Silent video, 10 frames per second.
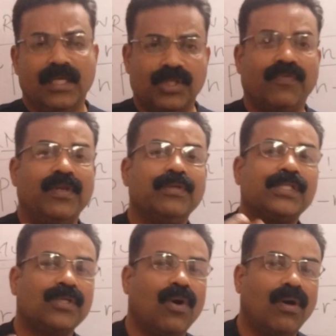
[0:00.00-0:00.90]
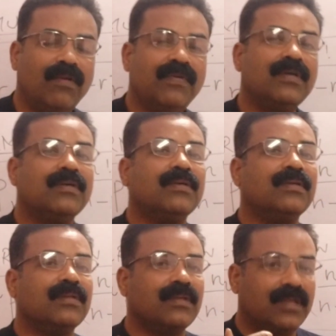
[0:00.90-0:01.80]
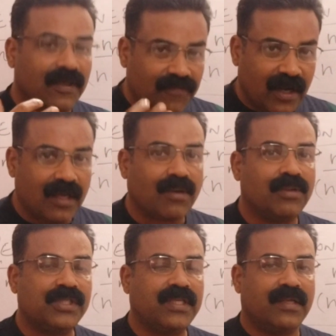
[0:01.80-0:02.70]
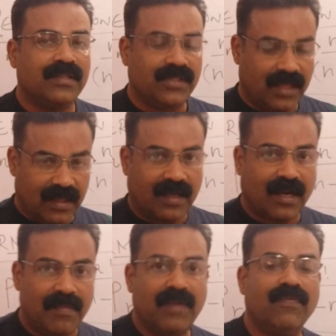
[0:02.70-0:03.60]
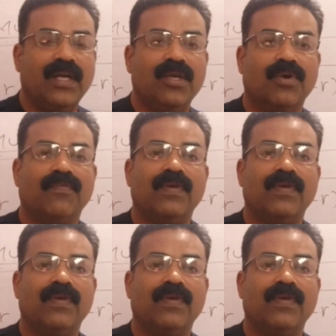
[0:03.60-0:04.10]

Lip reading: So when you solve different questions in the coming video,